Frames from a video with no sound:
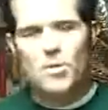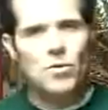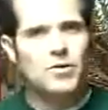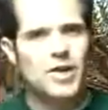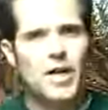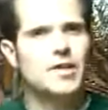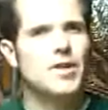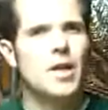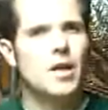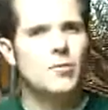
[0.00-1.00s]
people are
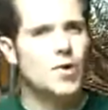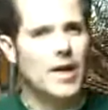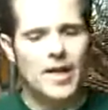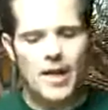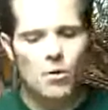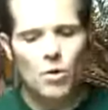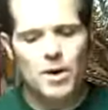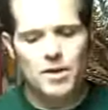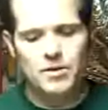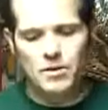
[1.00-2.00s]
chasing him, trying to get
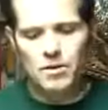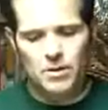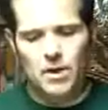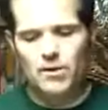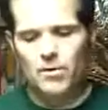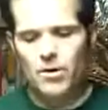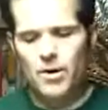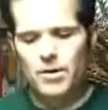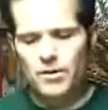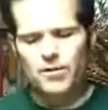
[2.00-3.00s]
what he's
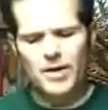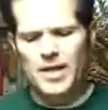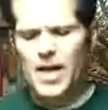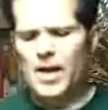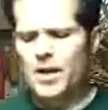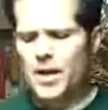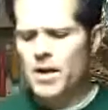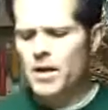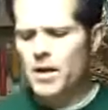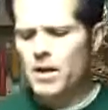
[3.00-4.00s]
delivering and stuff like that.
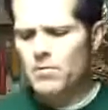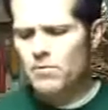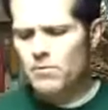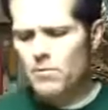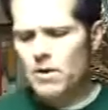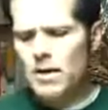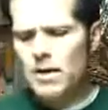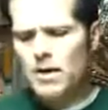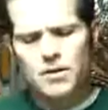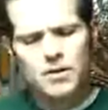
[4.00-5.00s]
And
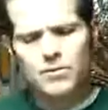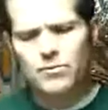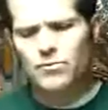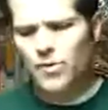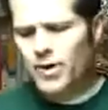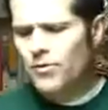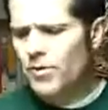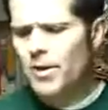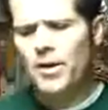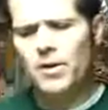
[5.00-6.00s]
it's written
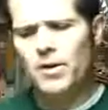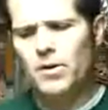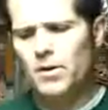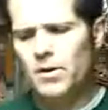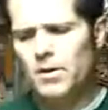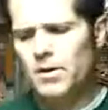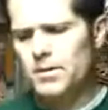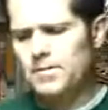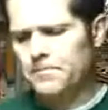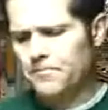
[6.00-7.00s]
really good.
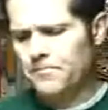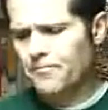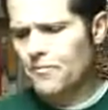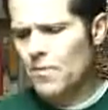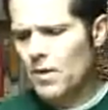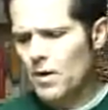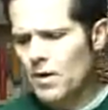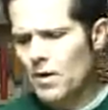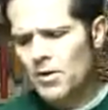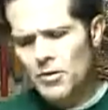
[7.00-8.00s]

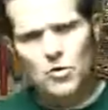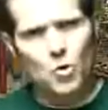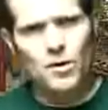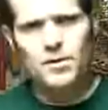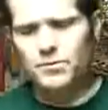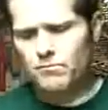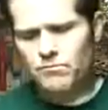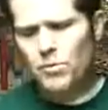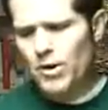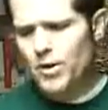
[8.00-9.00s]
The story's
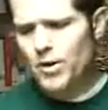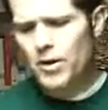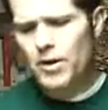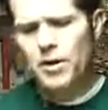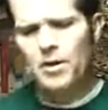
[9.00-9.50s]
pretty good.